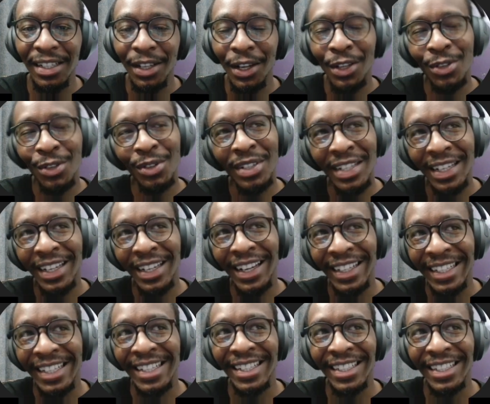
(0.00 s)
It's not really
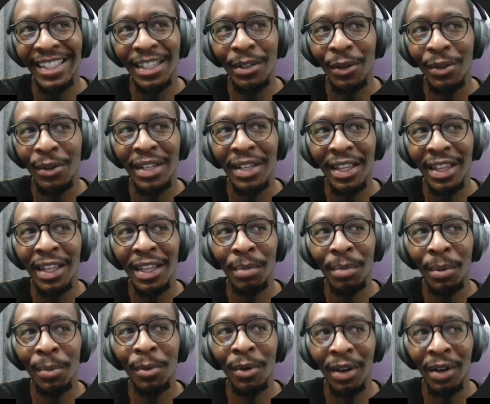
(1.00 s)
underrated because I think
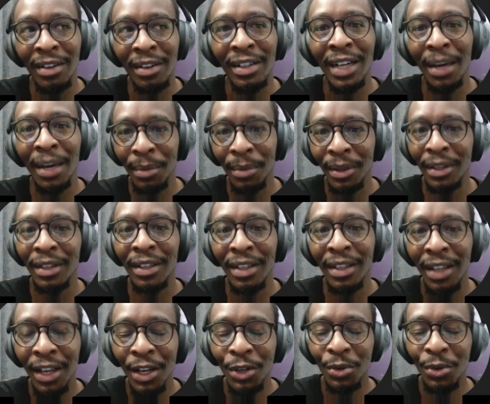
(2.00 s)
people are coming
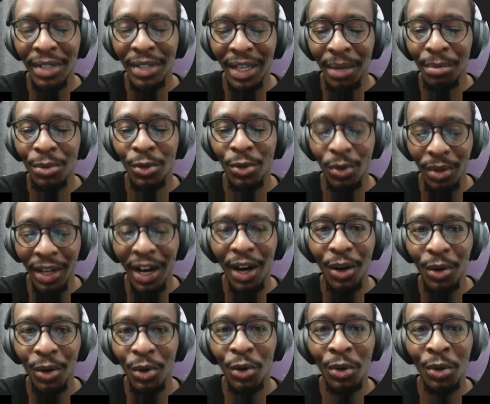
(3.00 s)
to terms with
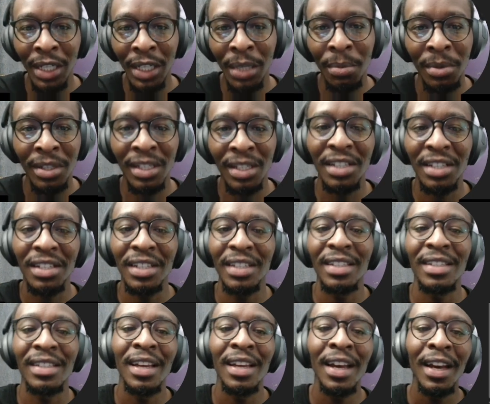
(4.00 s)
how good deep research
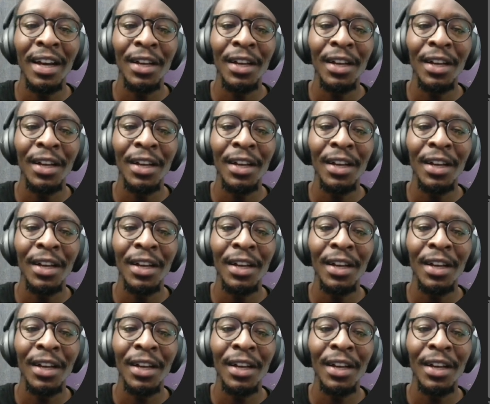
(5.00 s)
is.